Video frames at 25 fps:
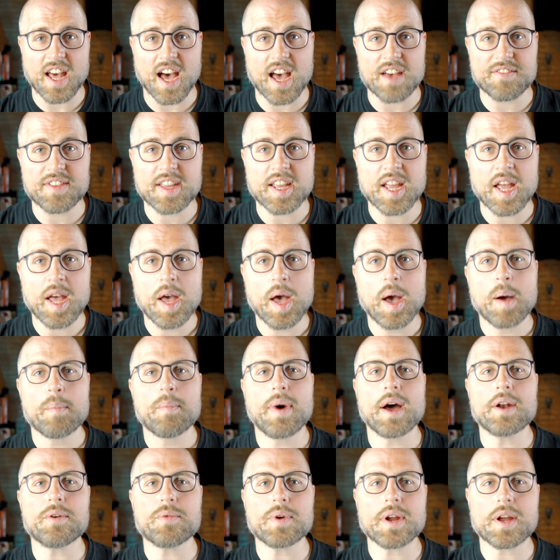diving,
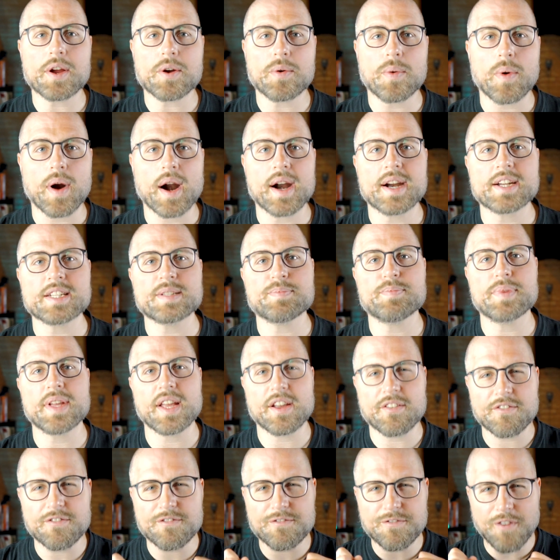but requires
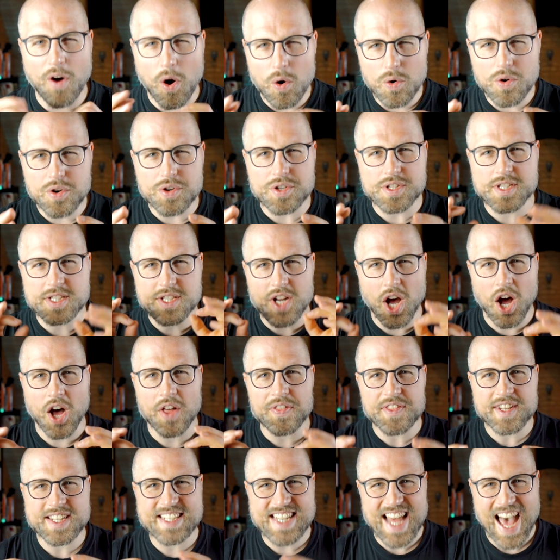being focused
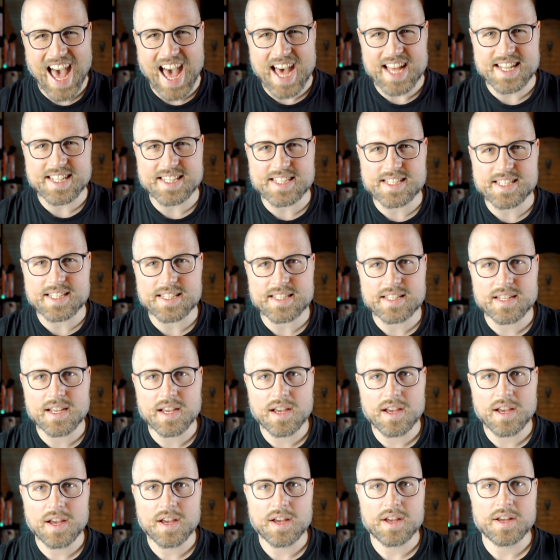on the tasks.
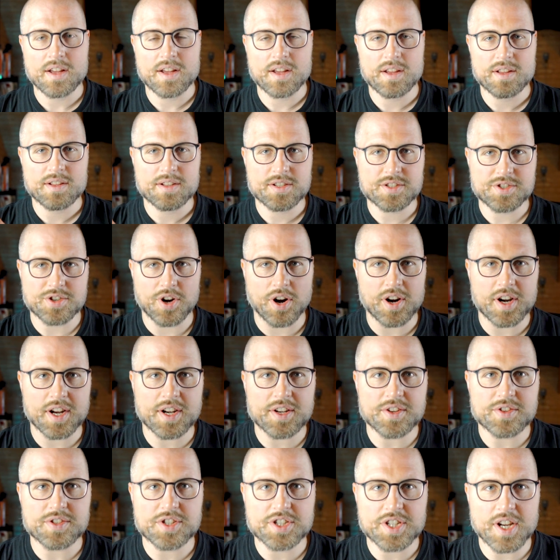Starting
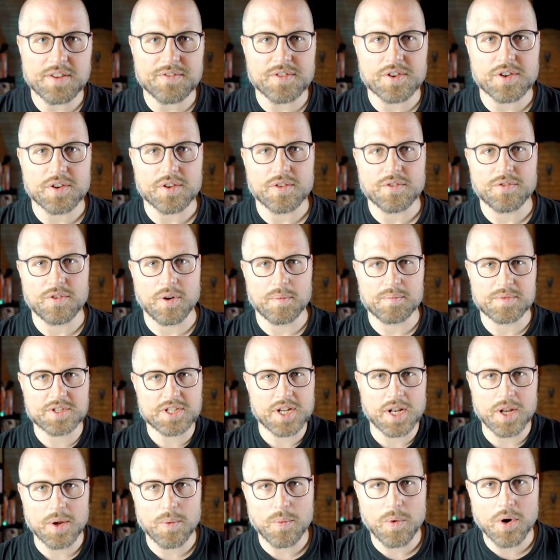to shiver from
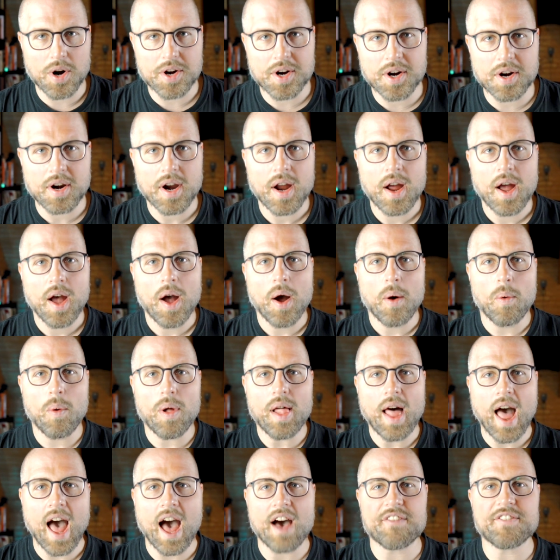chilly water
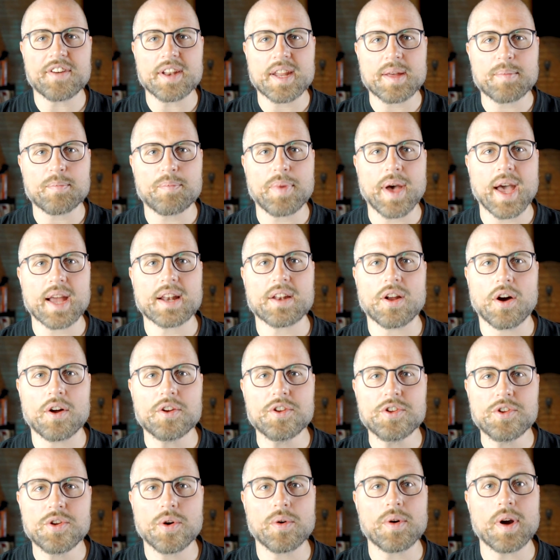will have an impact on
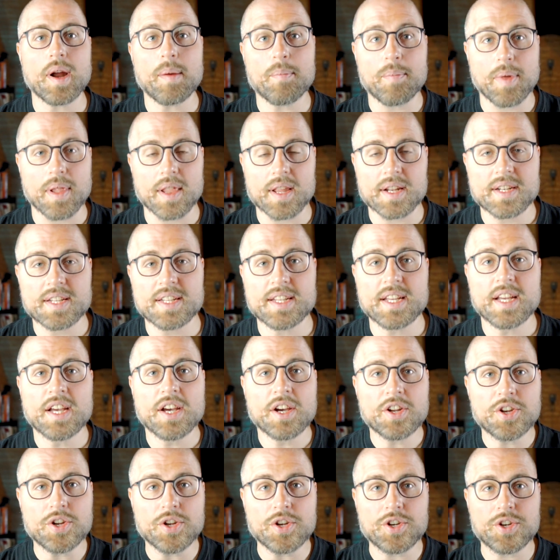your ability
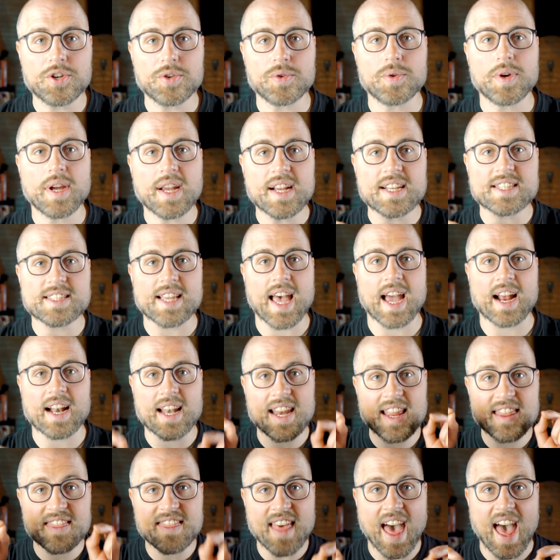to do
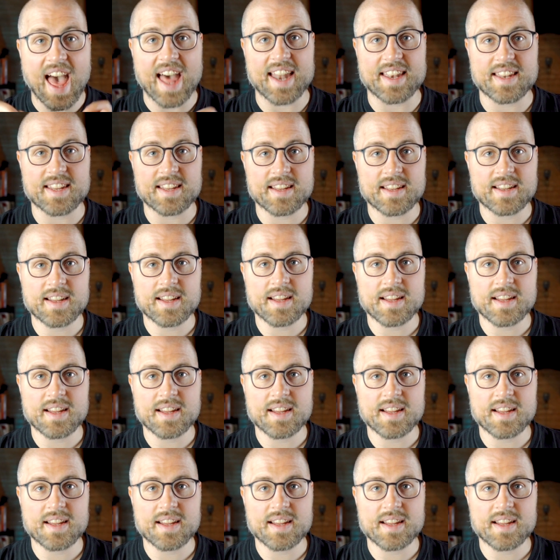exactly that.